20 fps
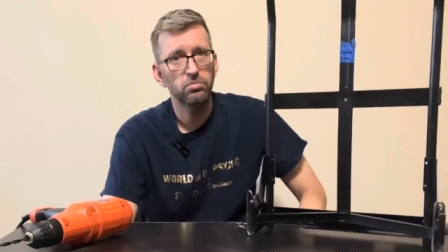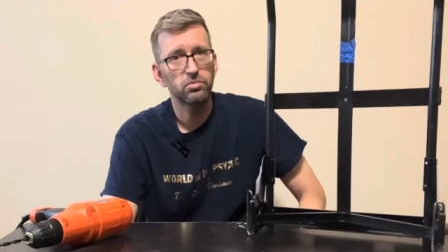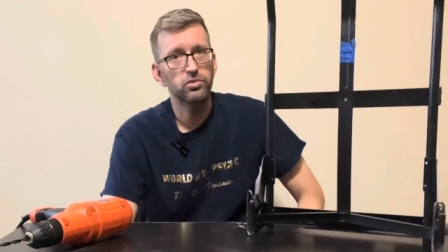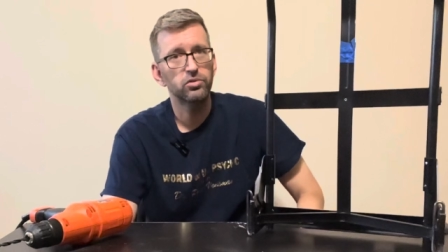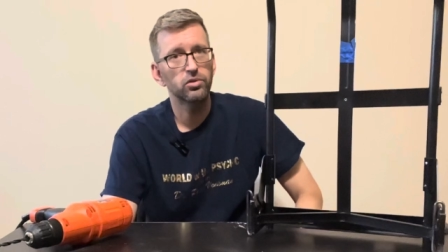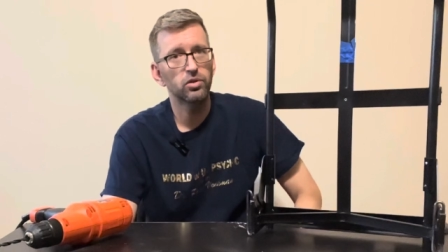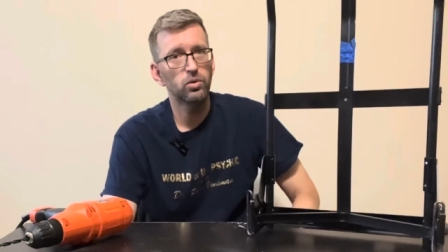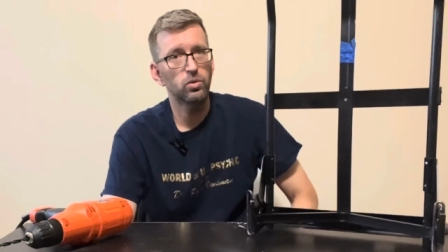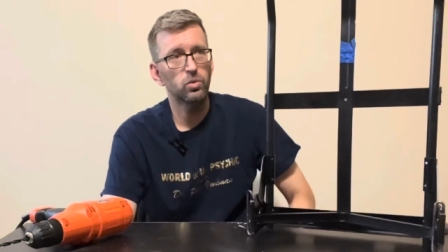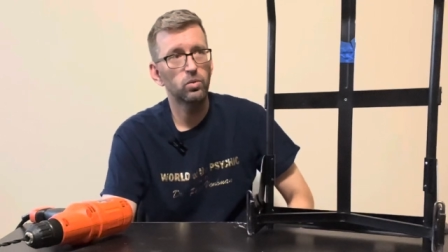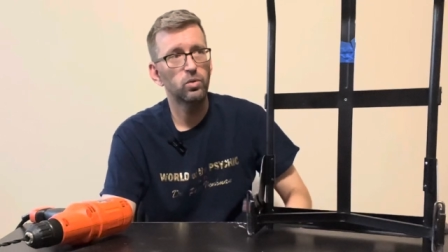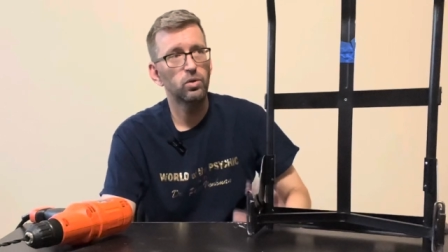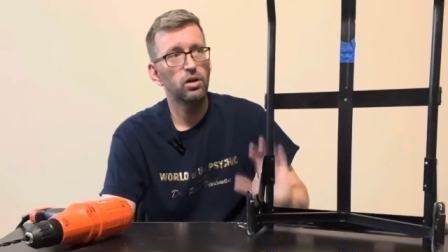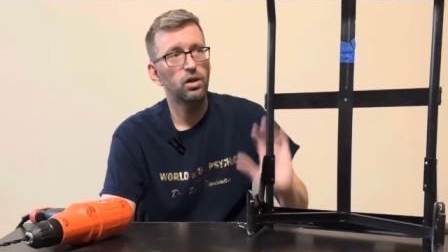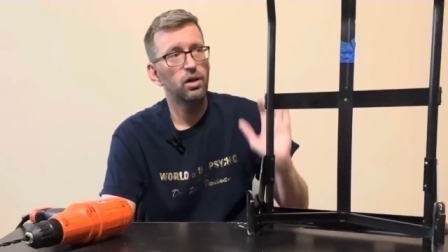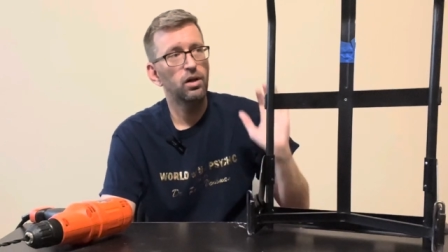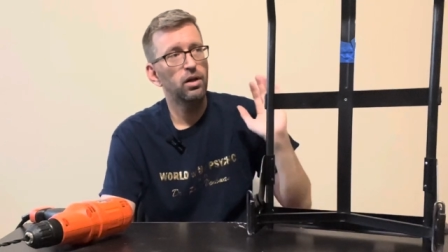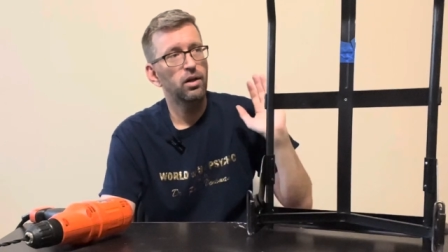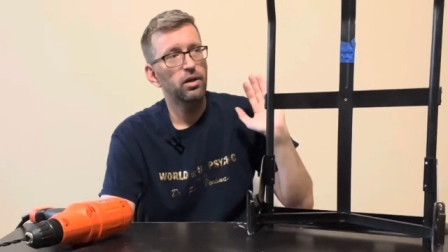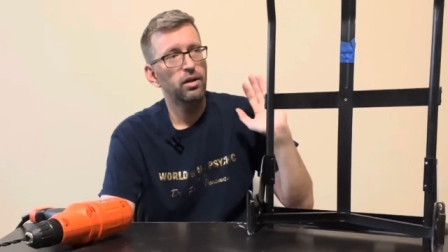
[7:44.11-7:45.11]
So
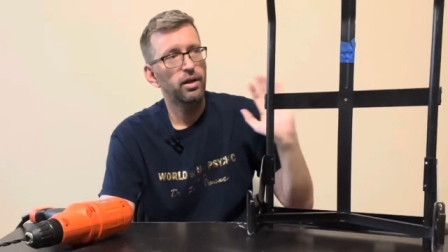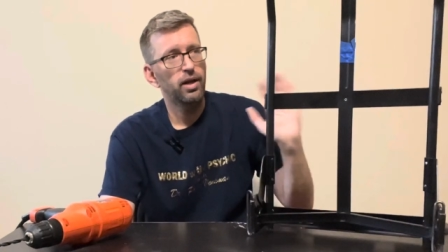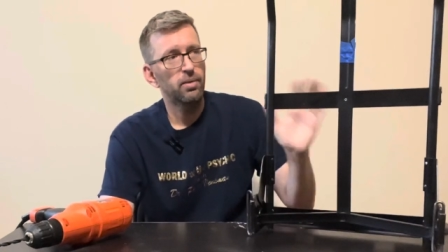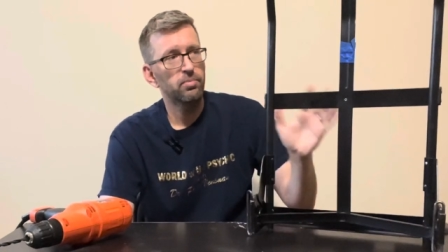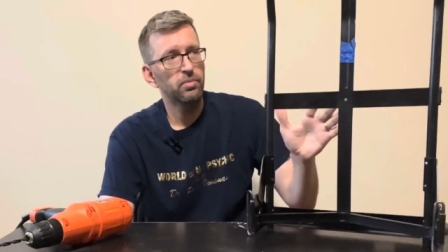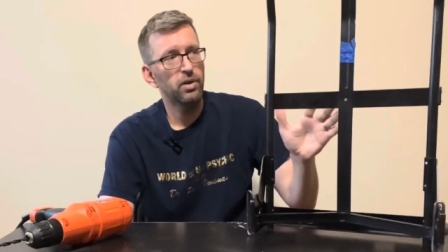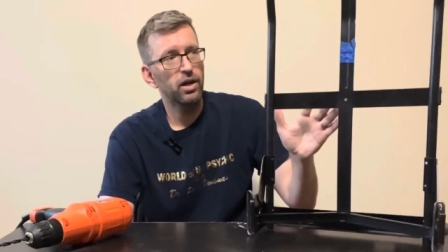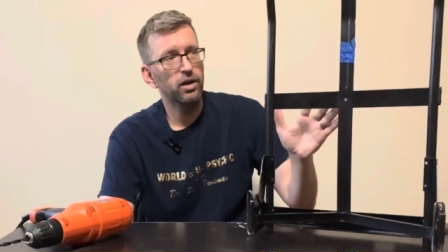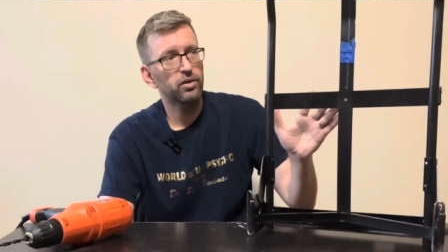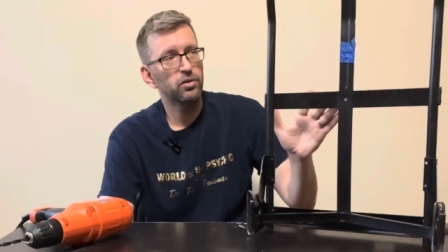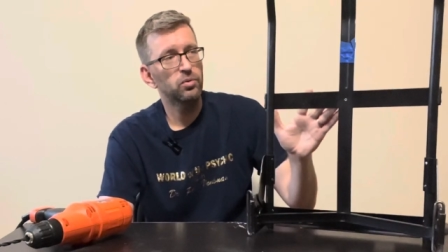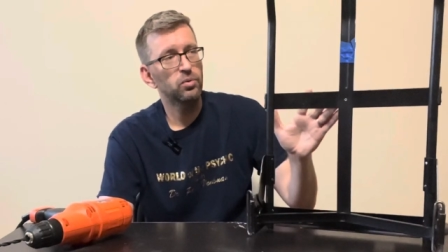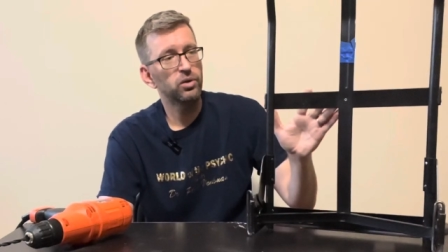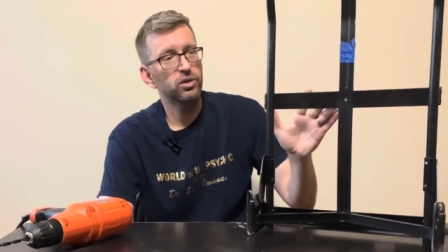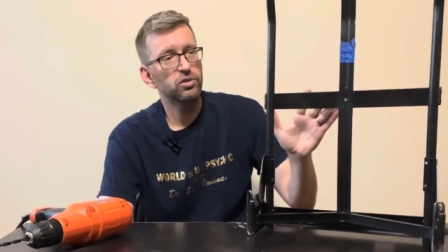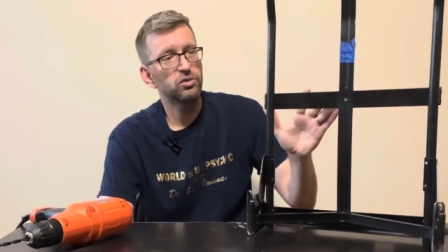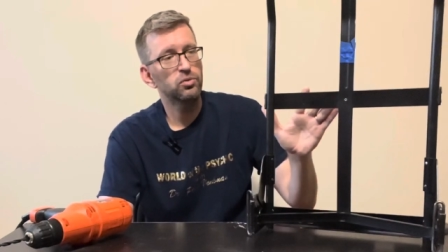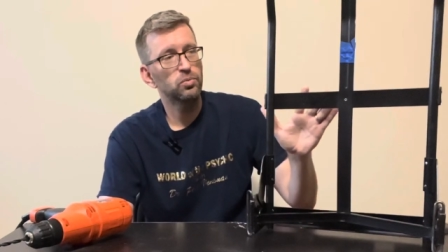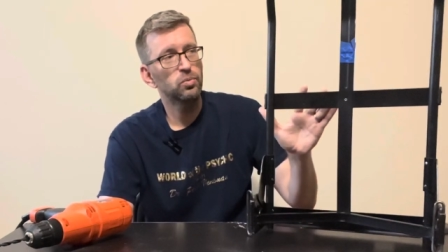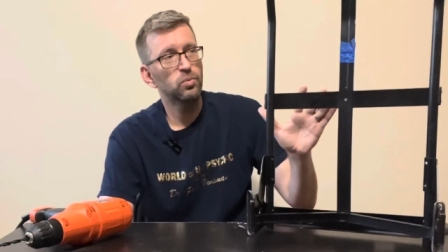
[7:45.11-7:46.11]
I'm not going
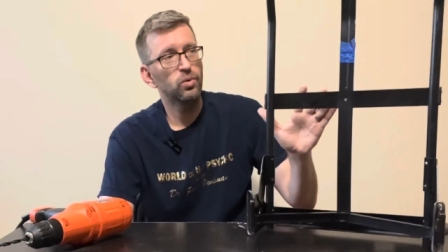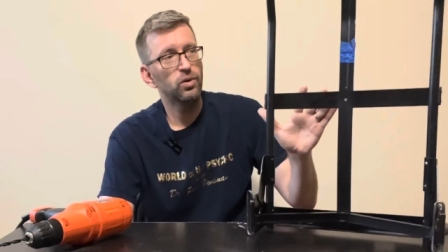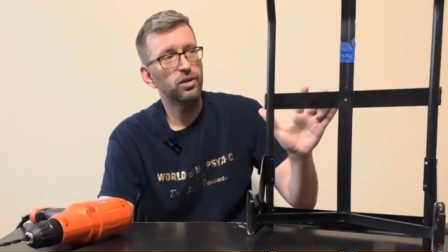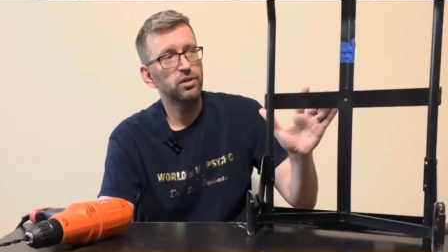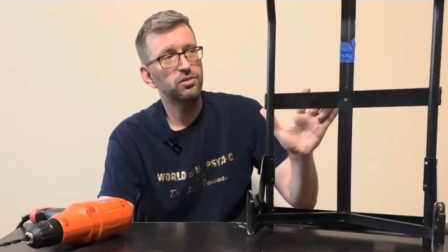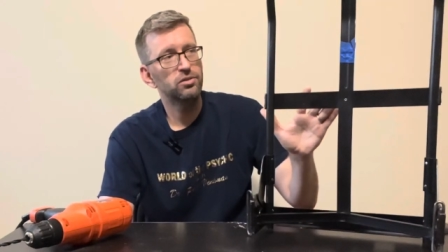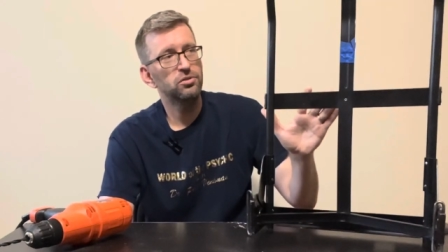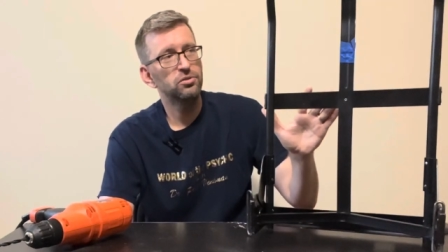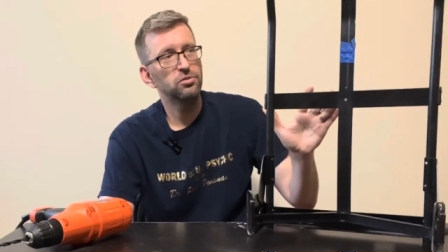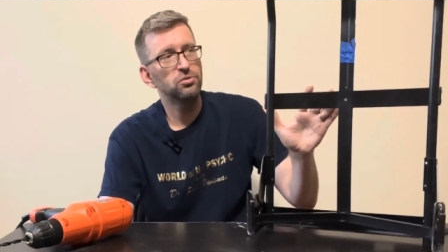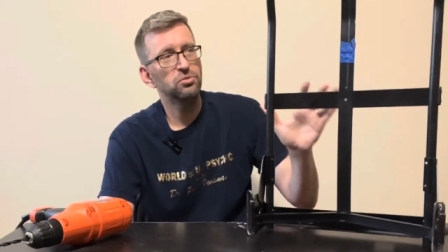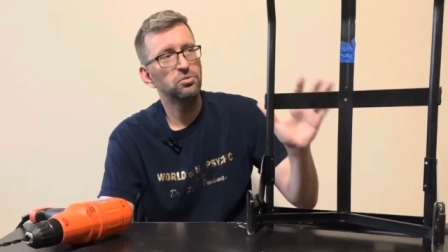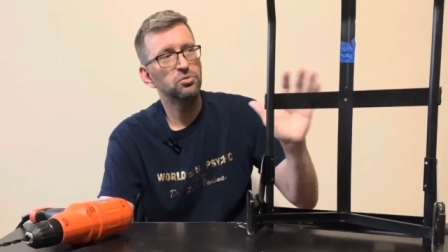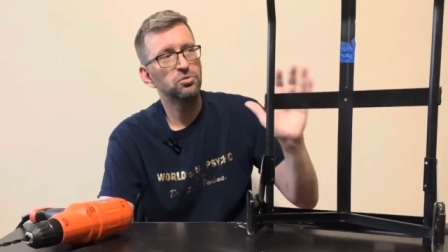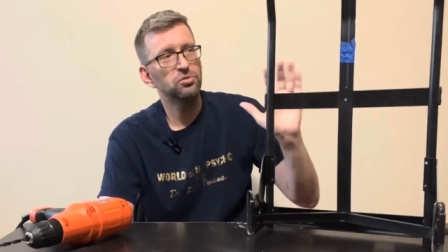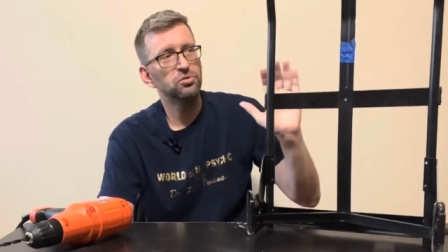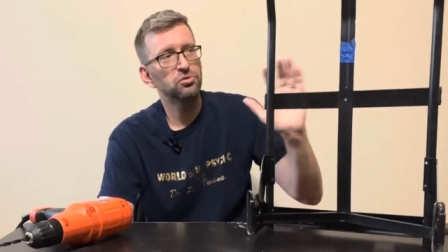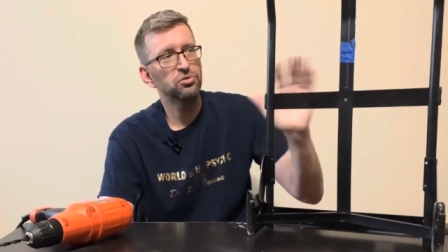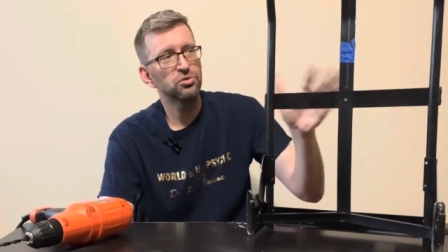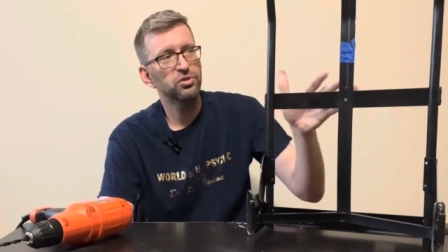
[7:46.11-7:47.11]
to want to
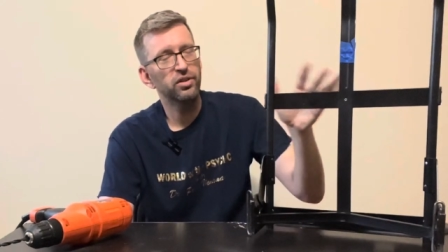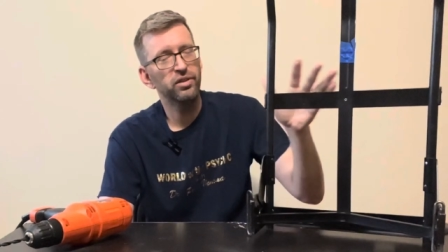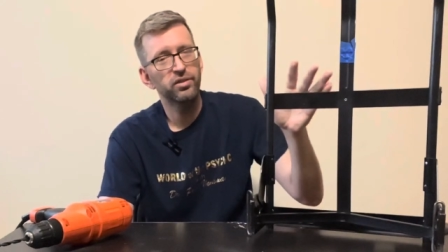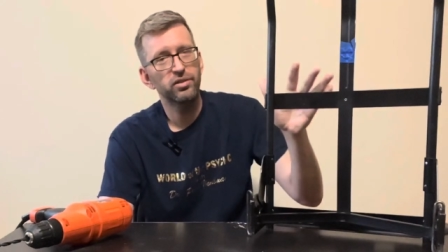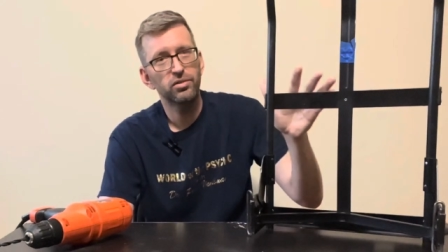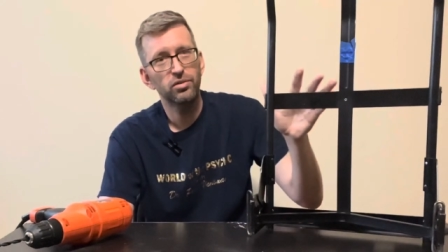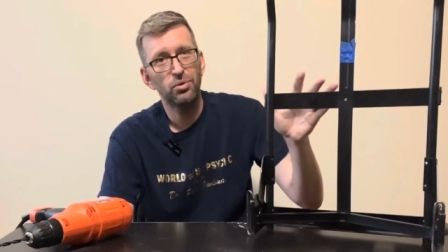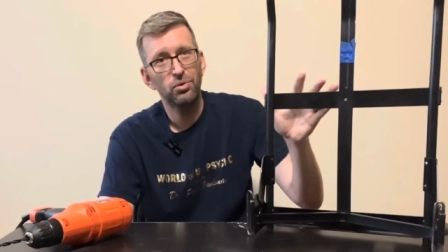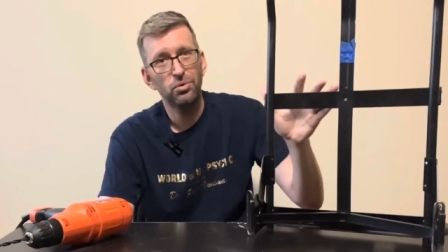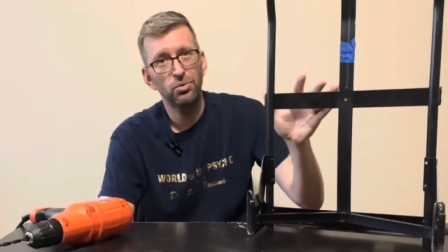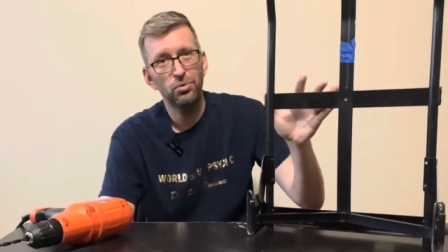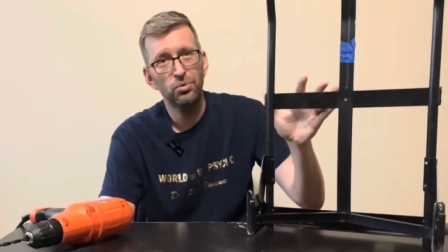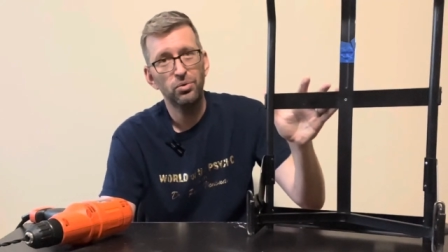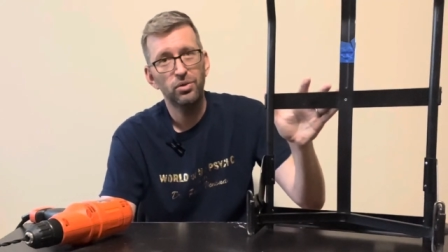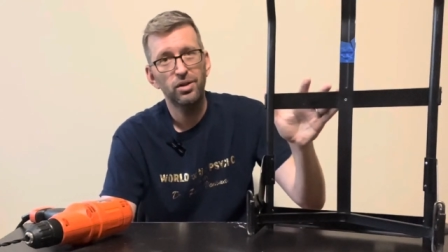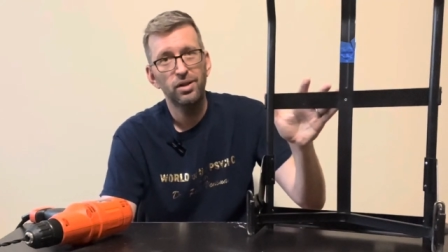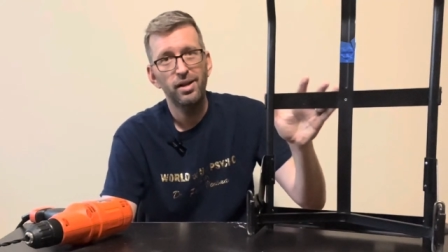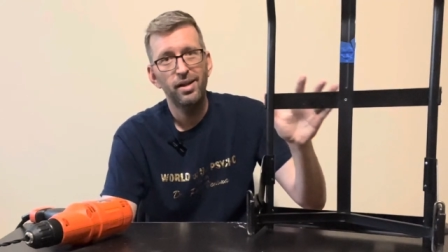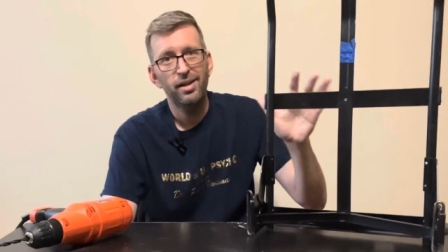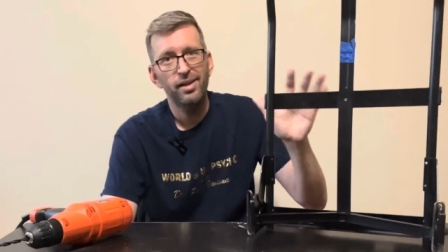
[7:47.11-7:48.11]
drill this hole